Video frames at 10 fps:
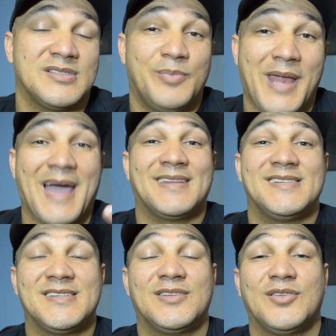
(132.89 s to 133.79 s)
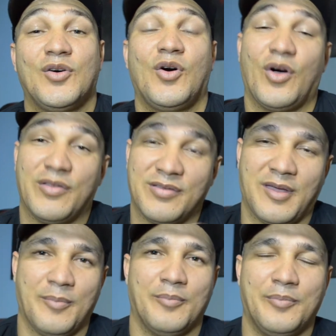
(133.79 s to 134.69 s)
Practice it on
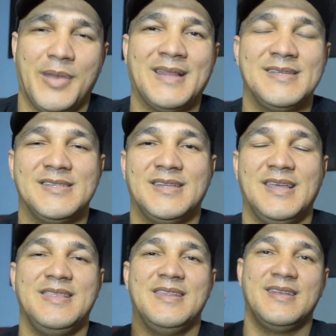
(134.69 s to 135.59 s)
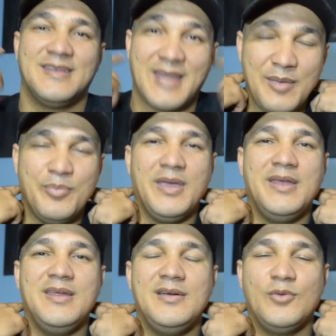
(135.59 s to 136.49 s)
them. Practice it in the nape
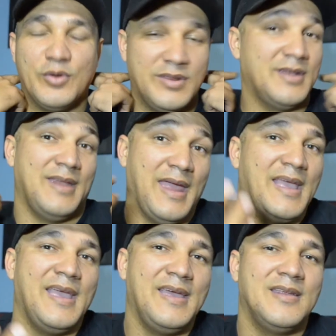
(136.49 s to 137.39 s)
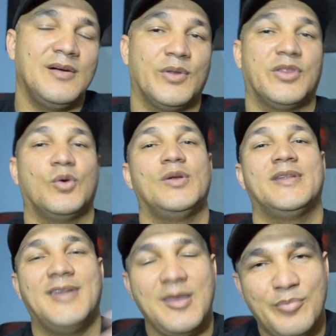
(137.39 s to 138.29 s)
area or the neck area, what they call a
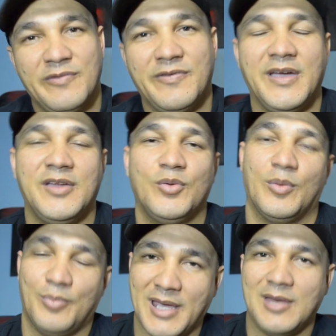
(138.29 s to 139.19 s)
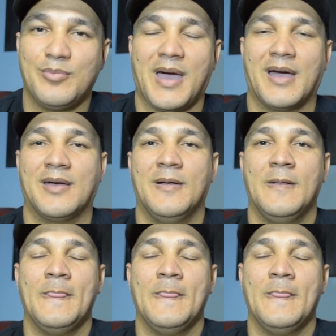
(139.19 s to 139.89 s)
taper fade or a plain back.